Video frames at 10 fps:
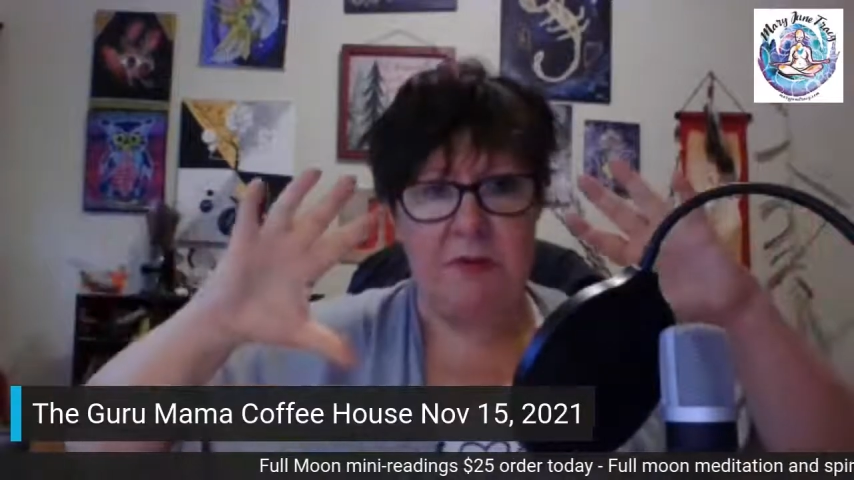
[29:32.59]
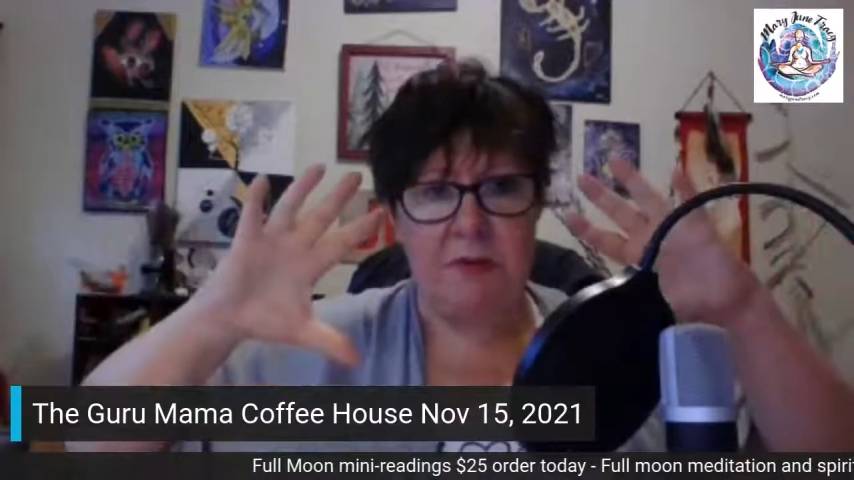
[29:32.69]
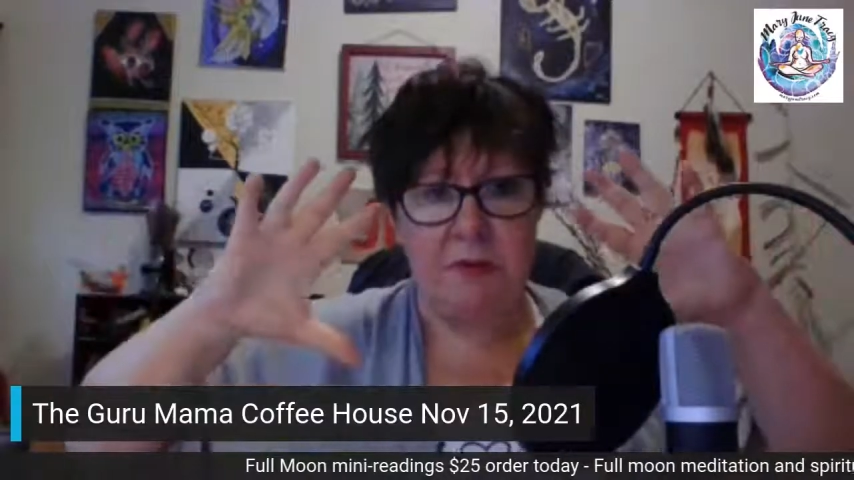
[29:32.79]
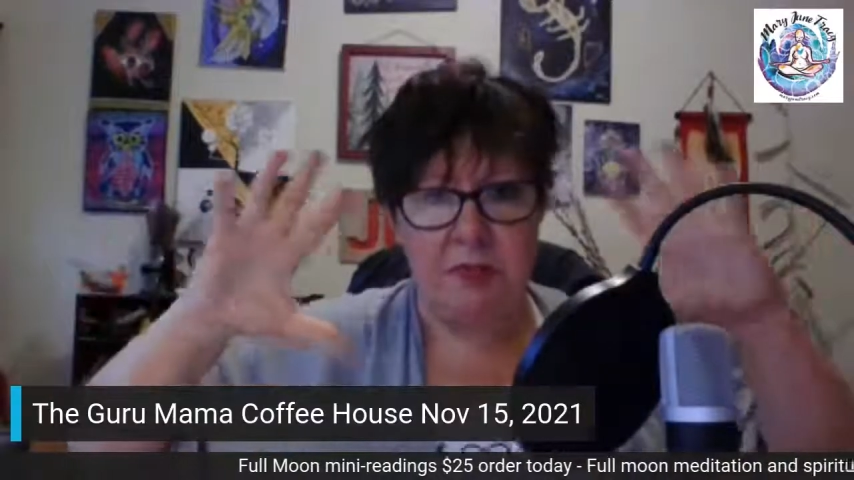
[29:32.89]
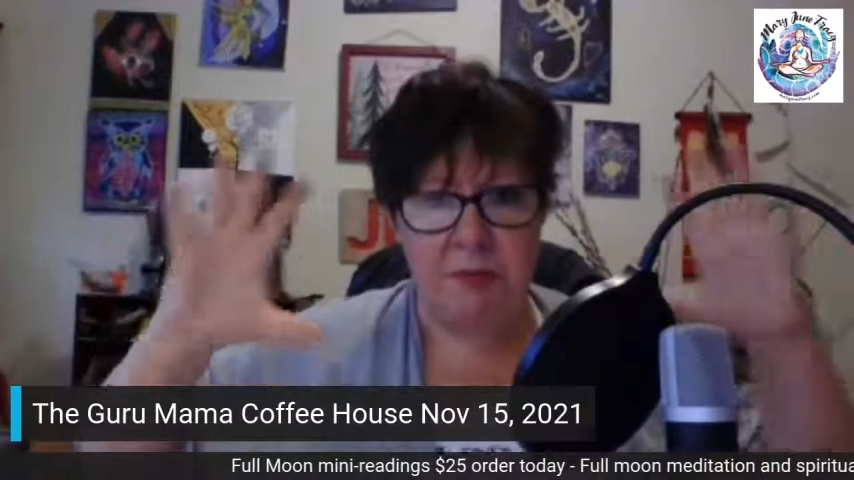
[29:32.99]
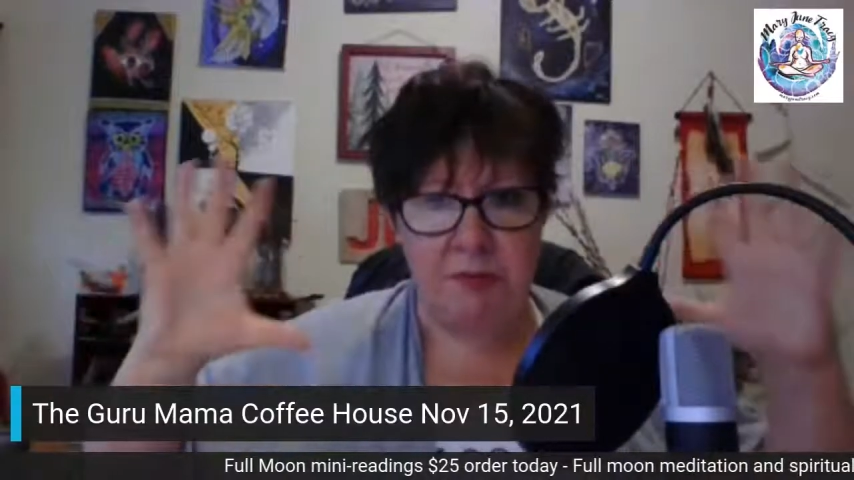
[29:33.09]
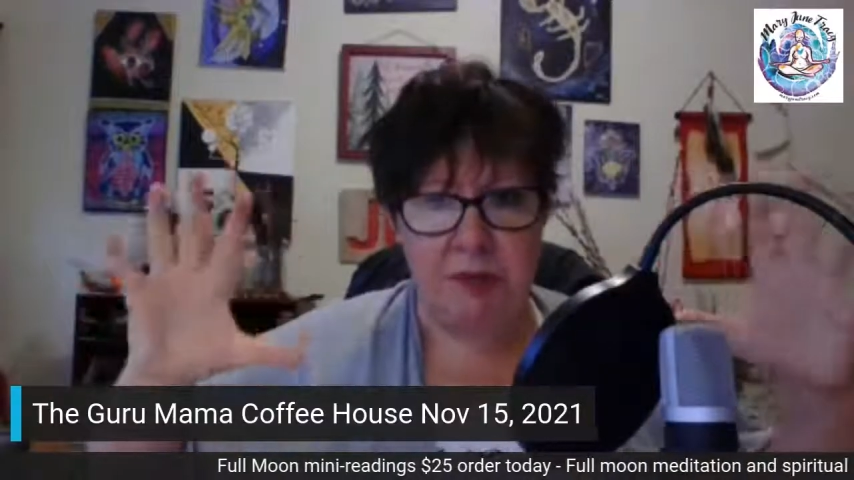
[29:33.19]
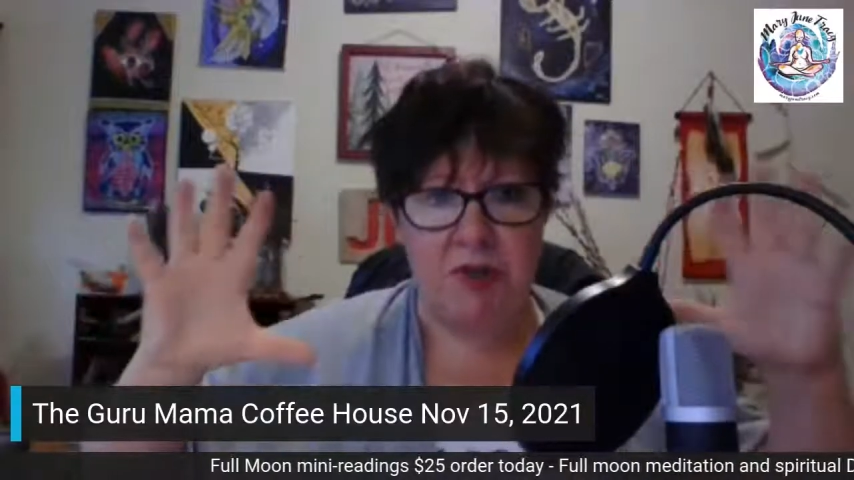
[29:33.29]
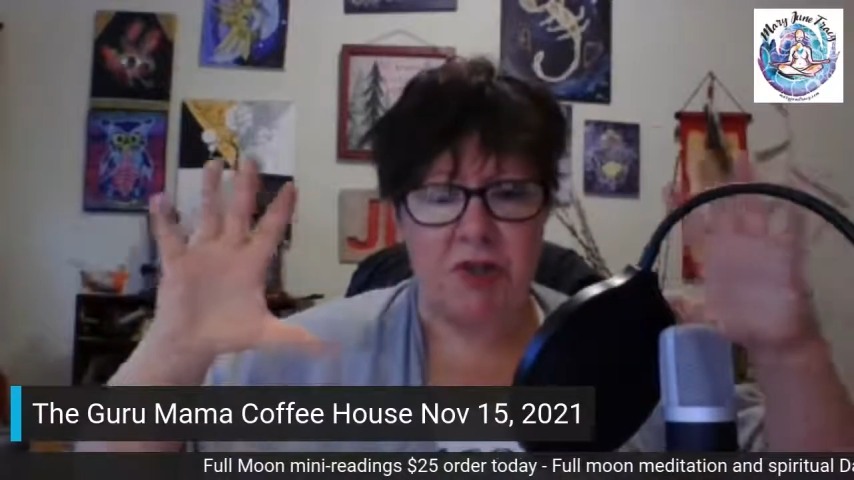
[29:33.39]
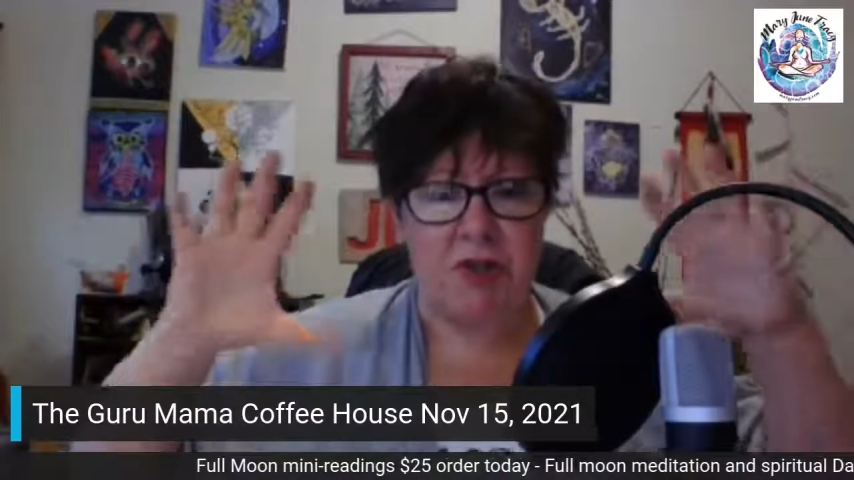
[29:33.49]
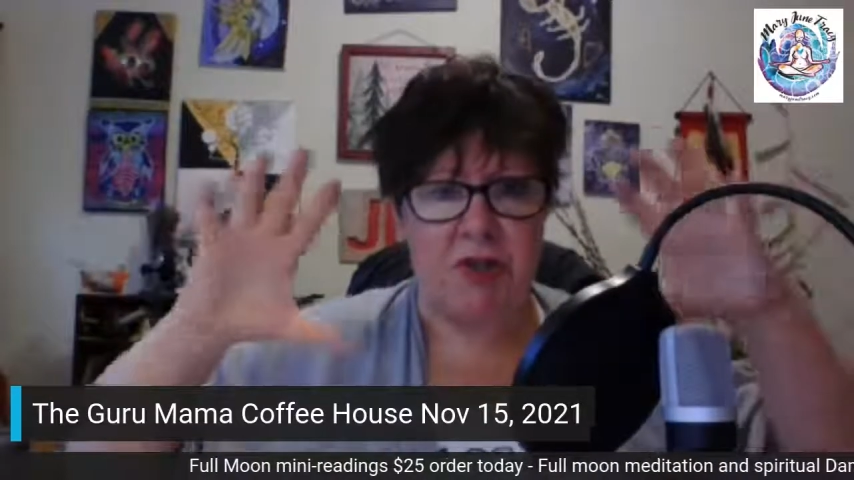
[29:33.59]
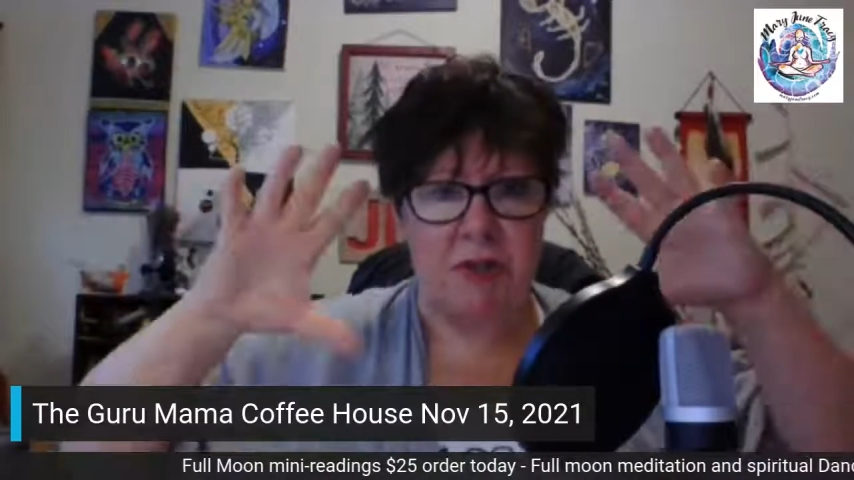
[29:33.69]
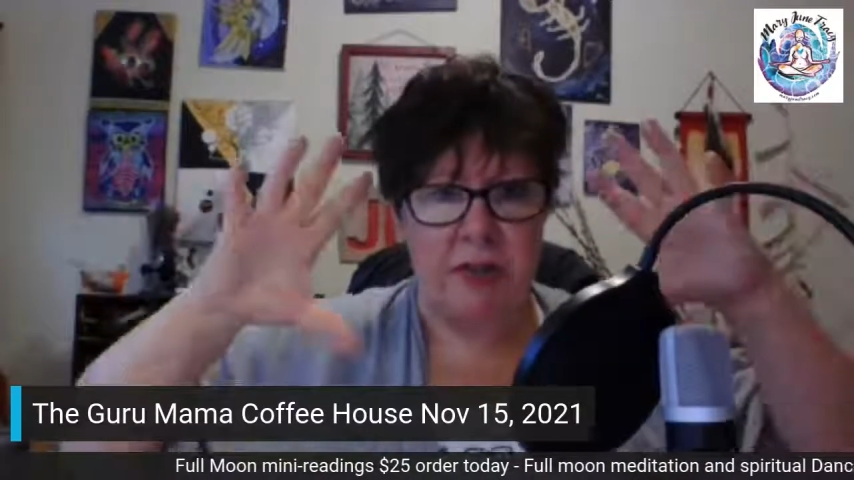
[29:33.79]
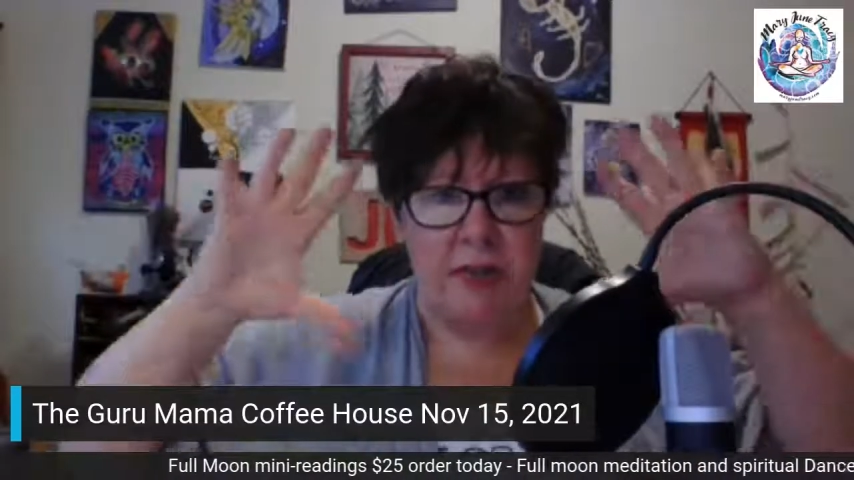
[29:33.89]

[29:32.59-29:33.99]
spiritual